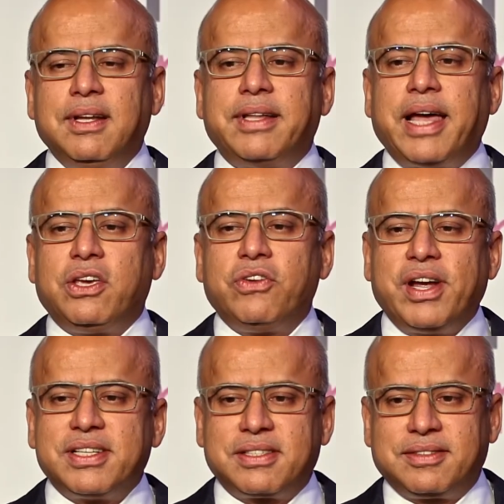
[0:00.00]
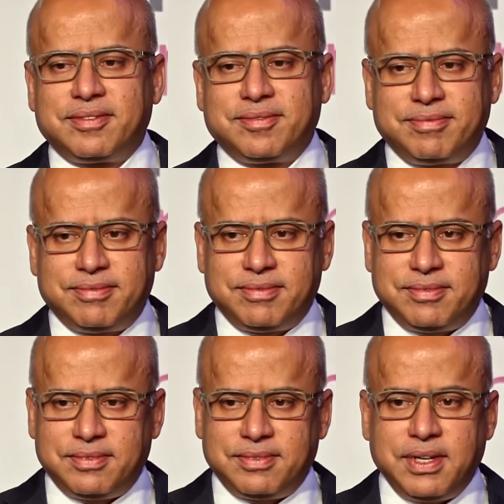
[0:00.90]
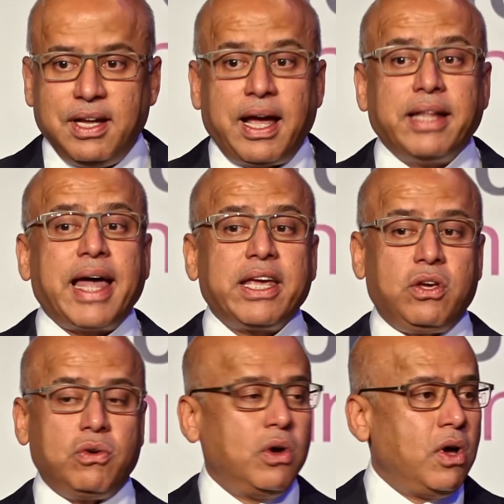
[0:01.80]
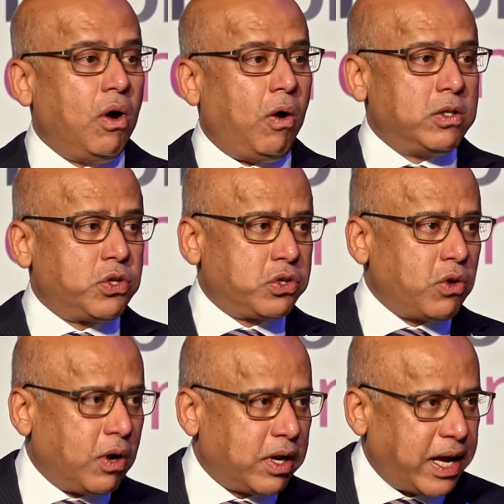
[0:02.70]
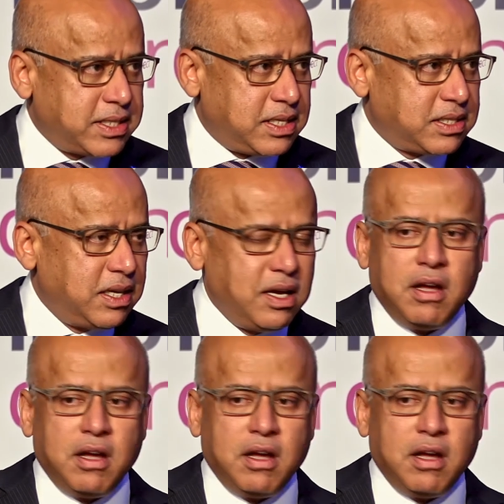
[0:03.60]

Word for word: Thank you, Grace. And thank you also to the organisers